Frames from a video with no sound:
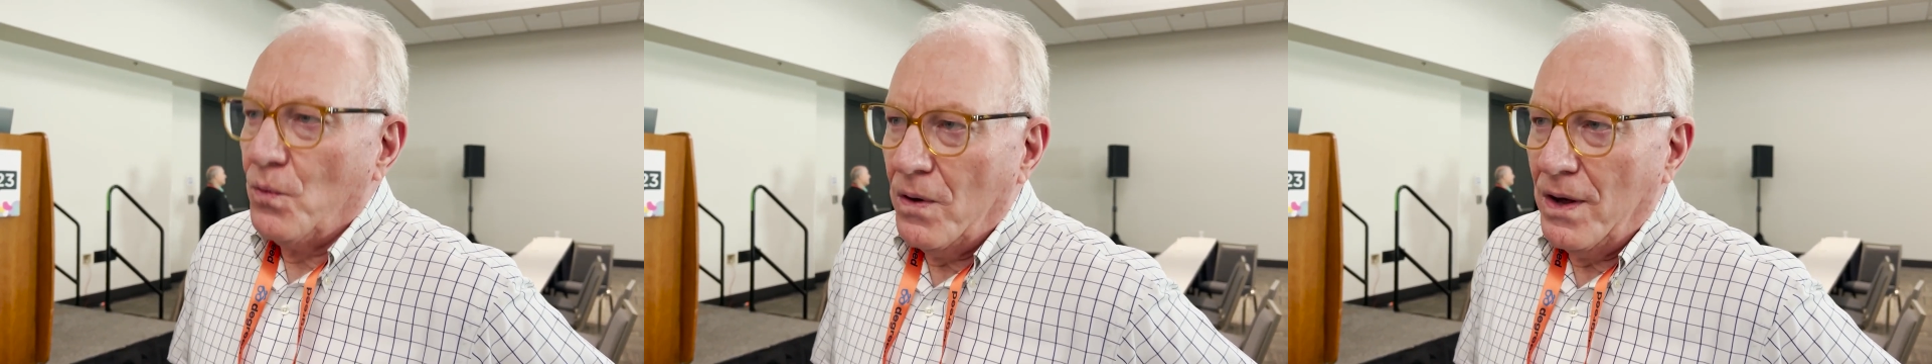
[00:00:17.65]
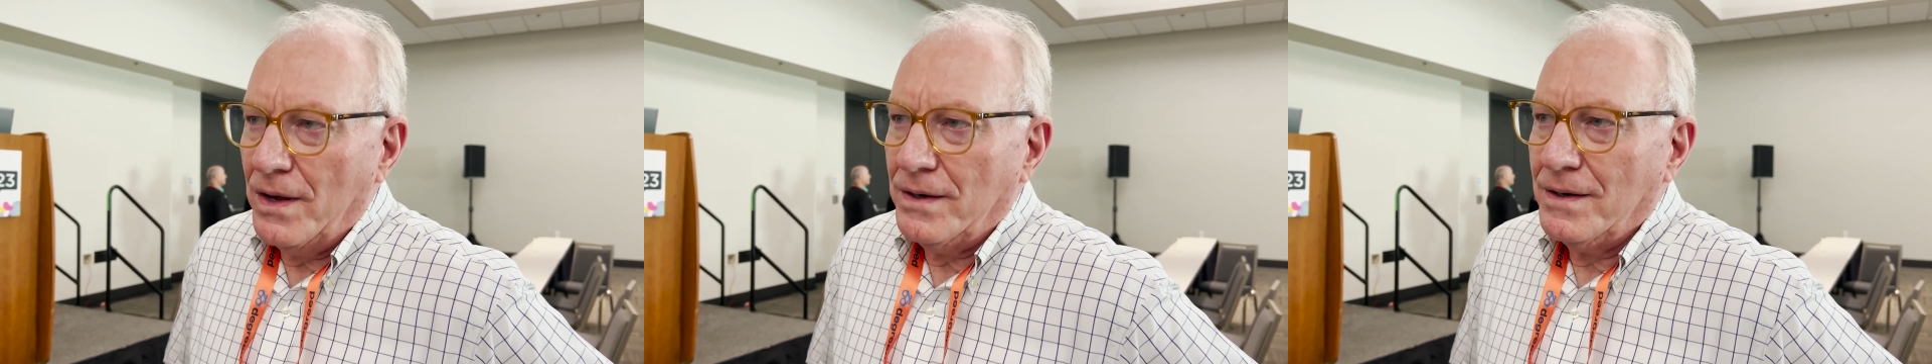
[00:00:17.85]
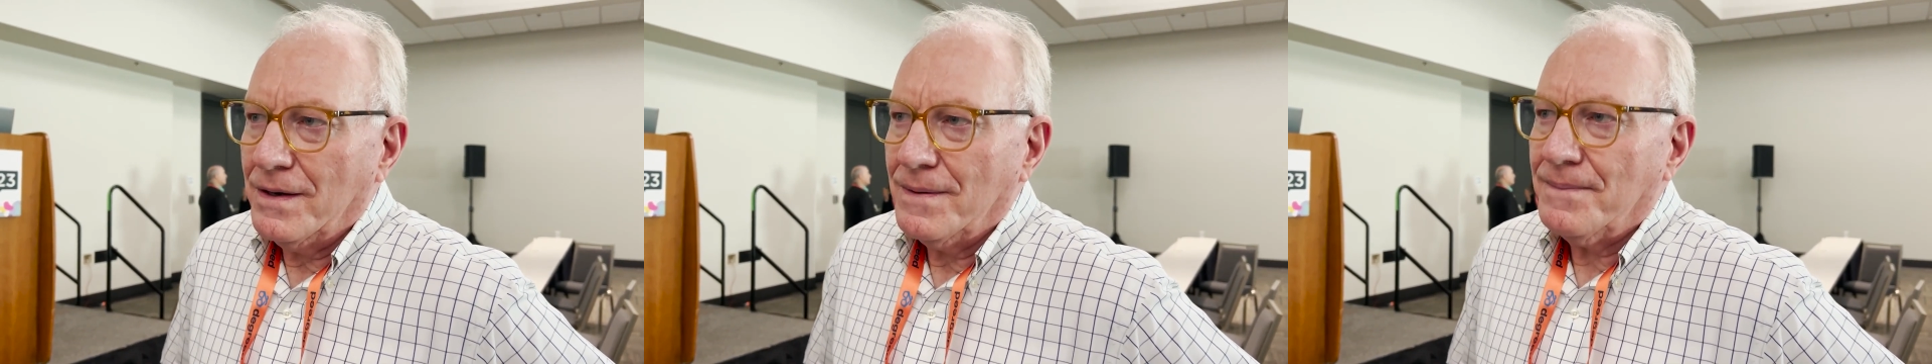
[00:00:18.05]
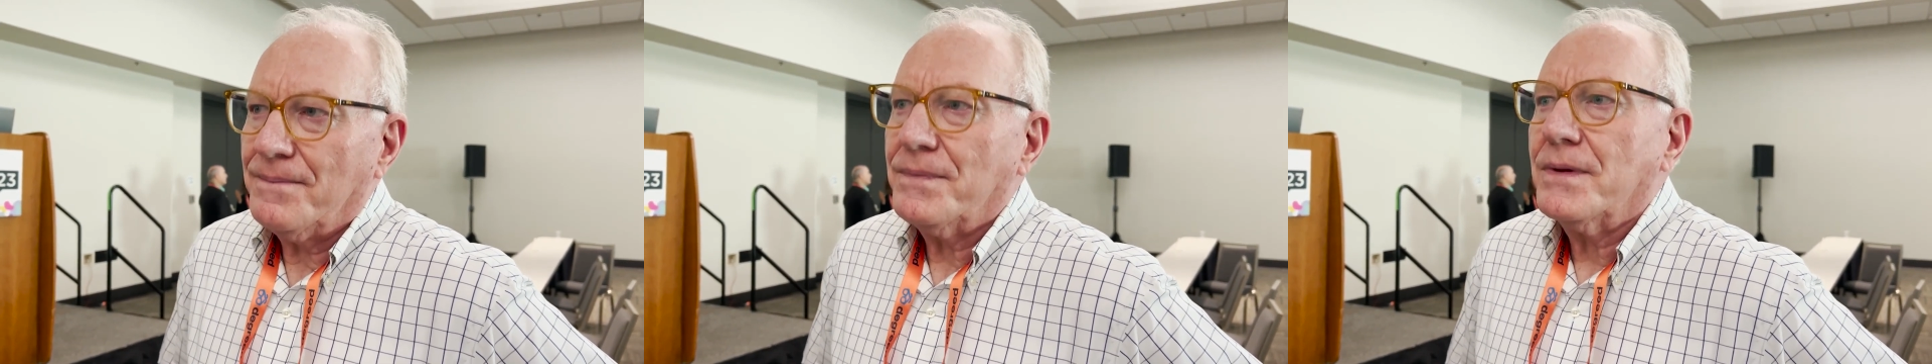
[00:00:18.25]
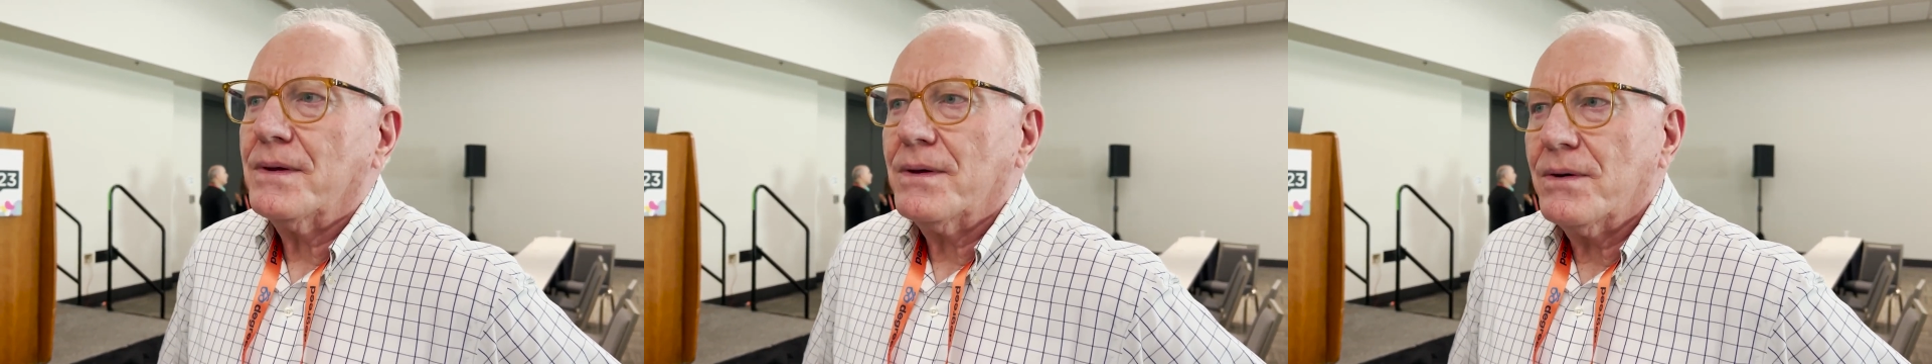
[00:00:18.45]
one,
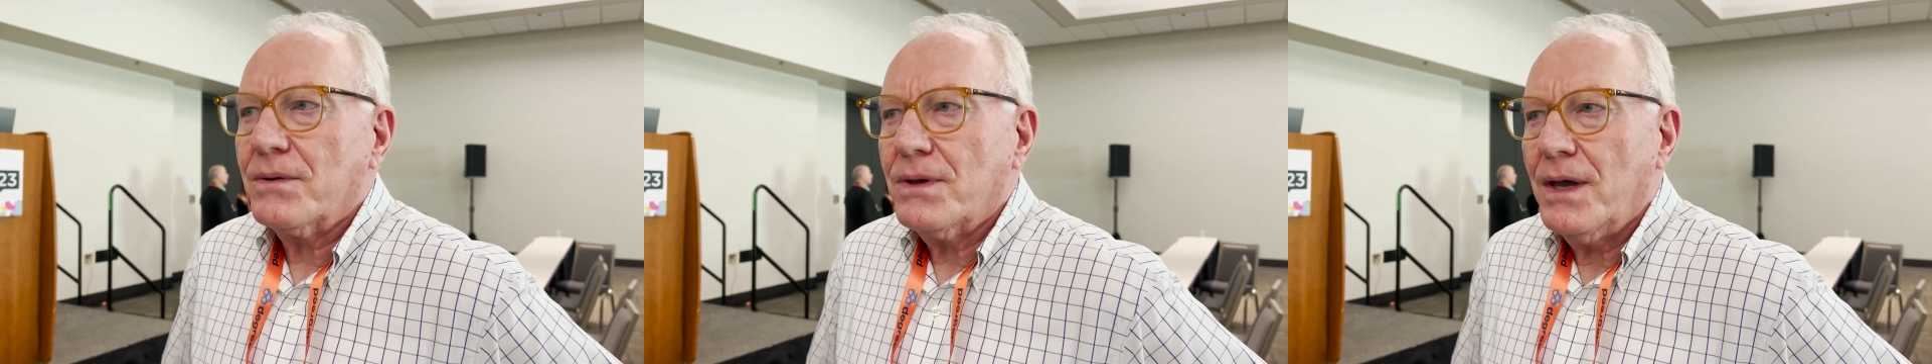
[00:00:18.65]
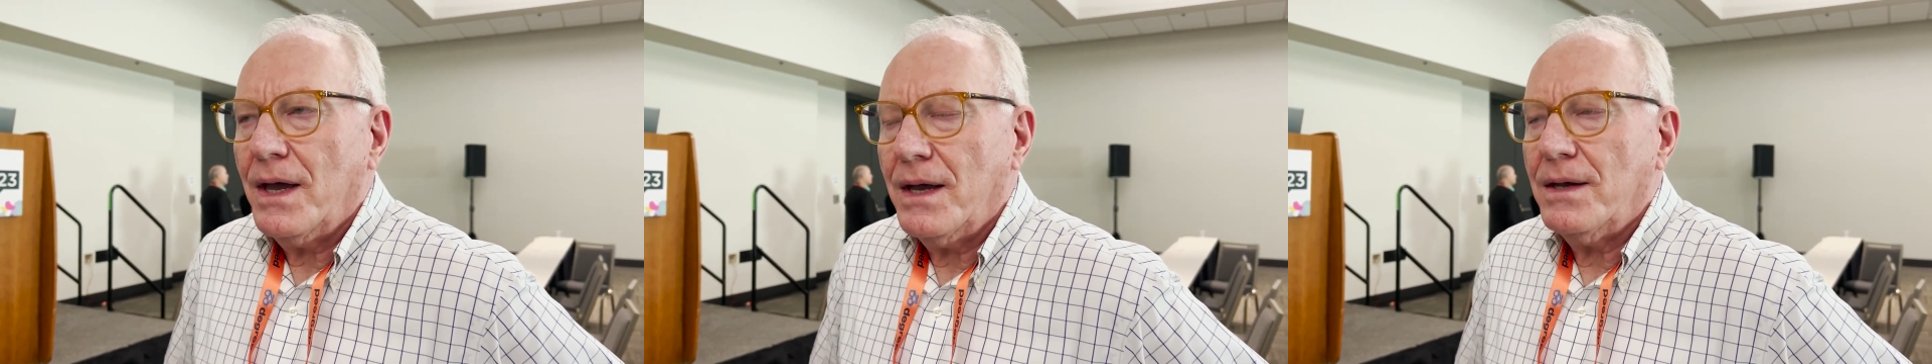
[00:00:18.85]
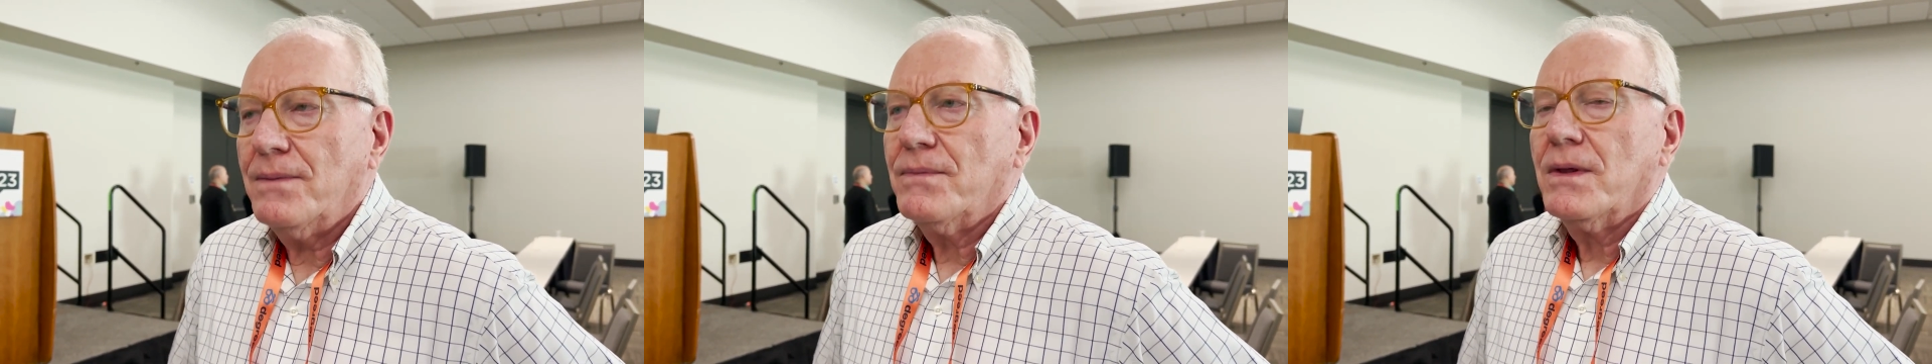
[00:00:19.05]
okay?